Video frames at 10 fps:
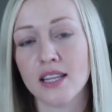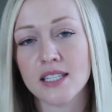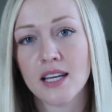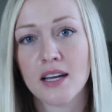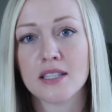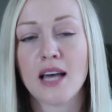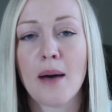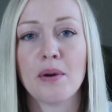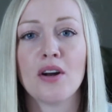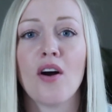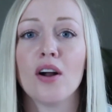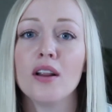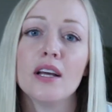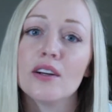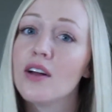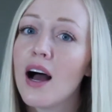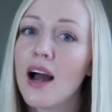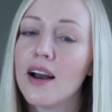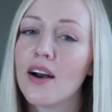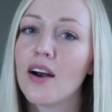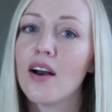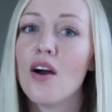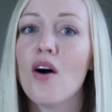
these things happen are a little higher,